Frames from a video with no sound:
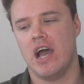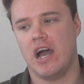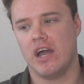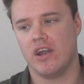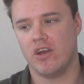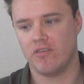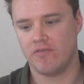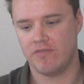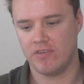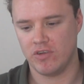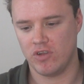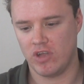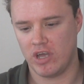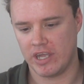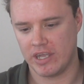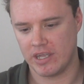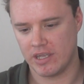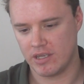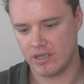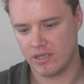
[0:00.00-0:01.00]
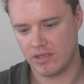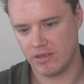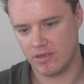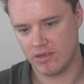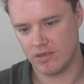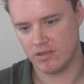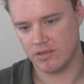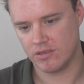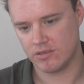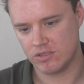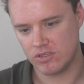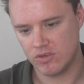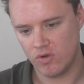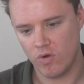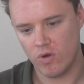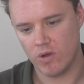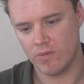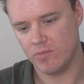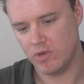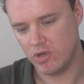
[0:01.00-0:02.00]
And I feel like the
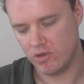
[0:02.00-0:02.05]
sort of